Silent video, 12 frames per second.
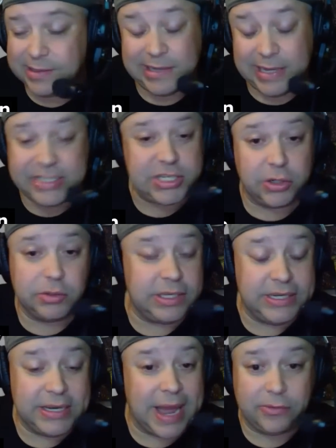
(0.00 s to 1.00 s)
He certainly
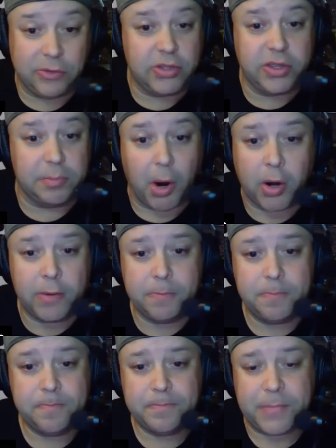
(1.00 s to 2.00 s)
did not look the part
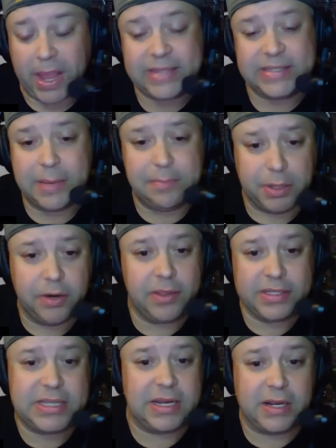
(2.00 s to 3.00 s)
as a player
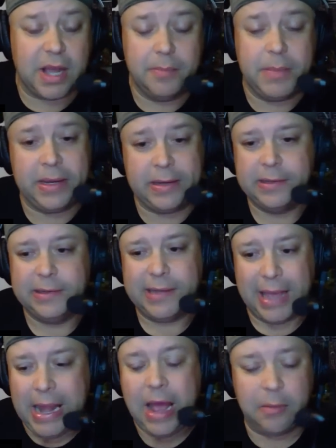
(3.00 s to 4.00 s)
that's going to come in
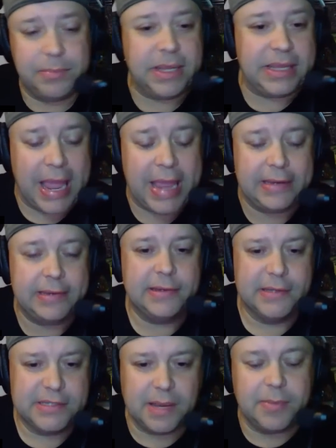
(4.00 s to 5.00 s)
and help negate
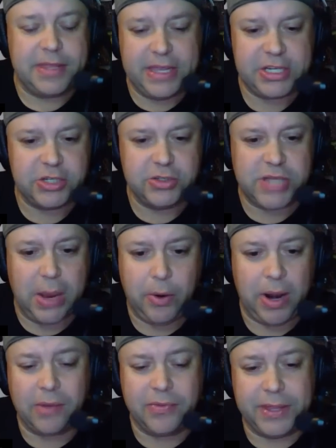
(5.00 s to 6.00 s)
some of the issues that were
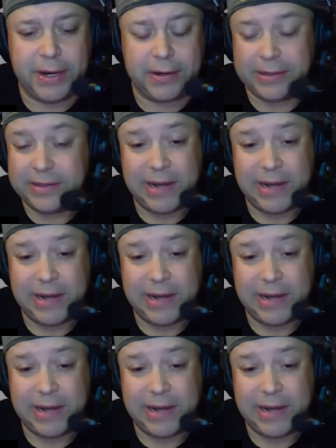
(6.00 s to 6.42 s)
out there.